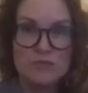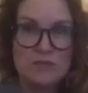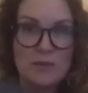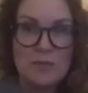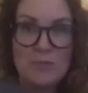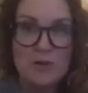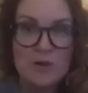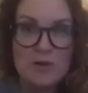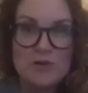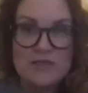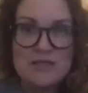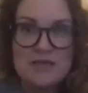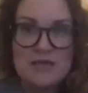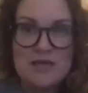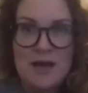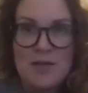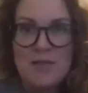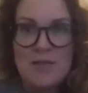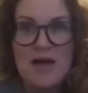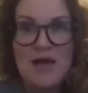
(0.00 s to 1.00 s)
person
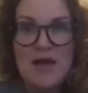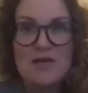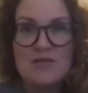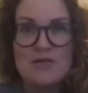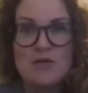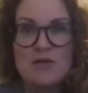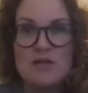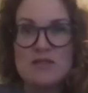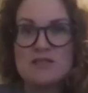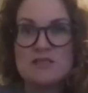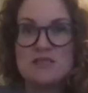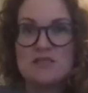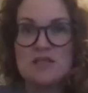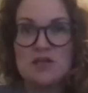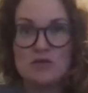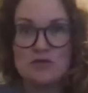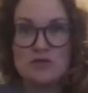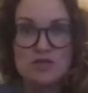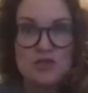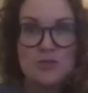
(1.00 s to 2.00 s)
up ahead of you that's,
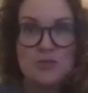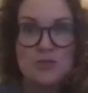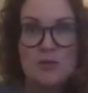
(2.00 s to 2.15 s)
super